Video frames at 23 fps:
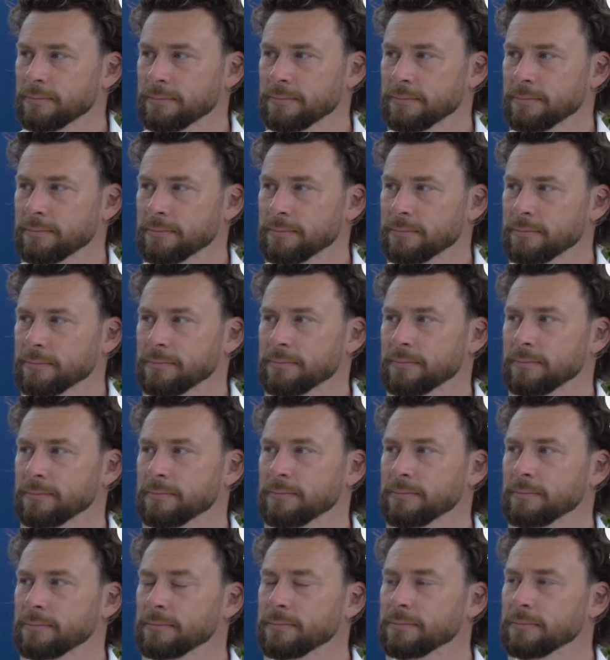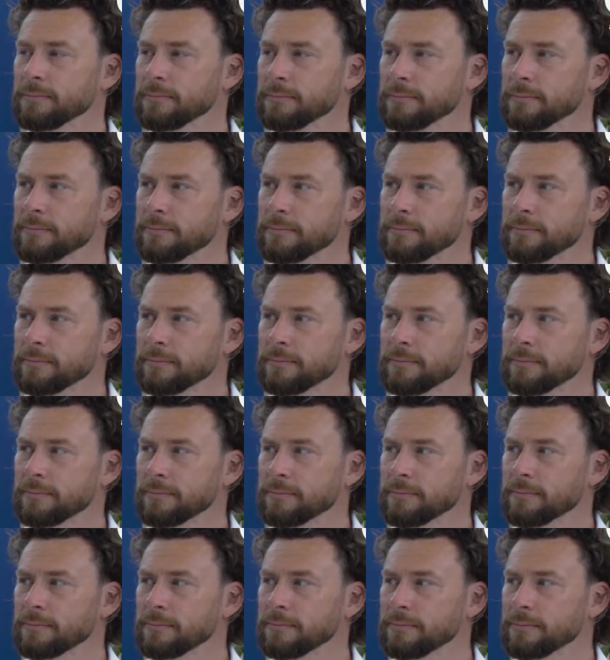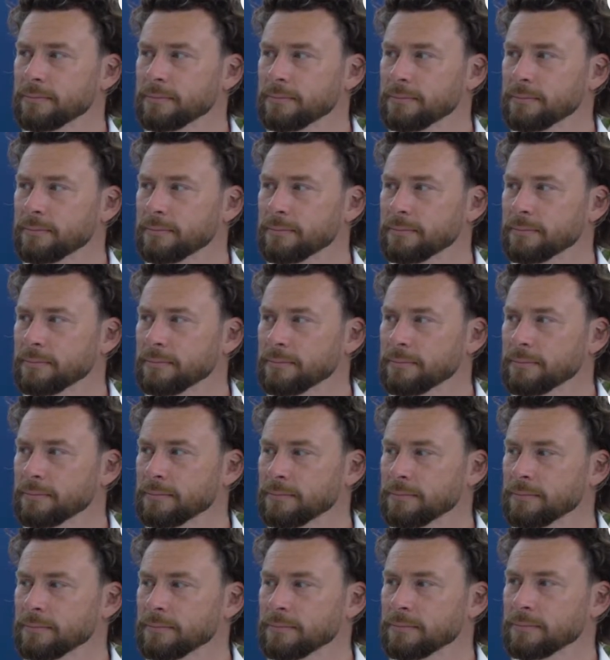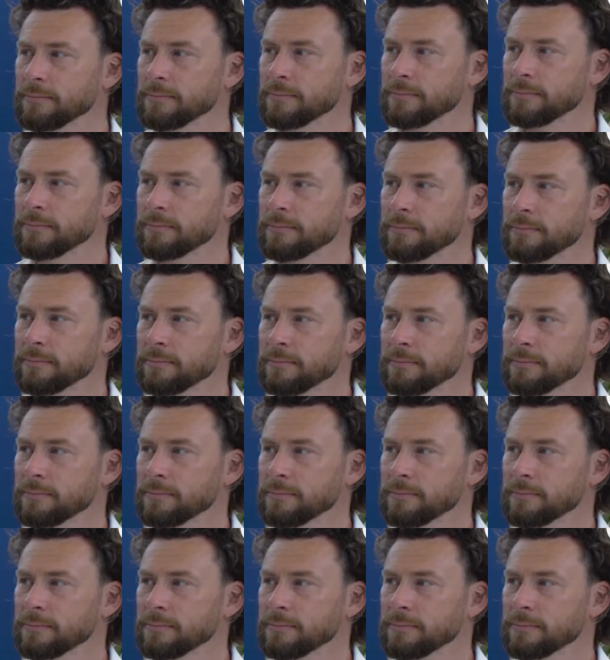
[no speech]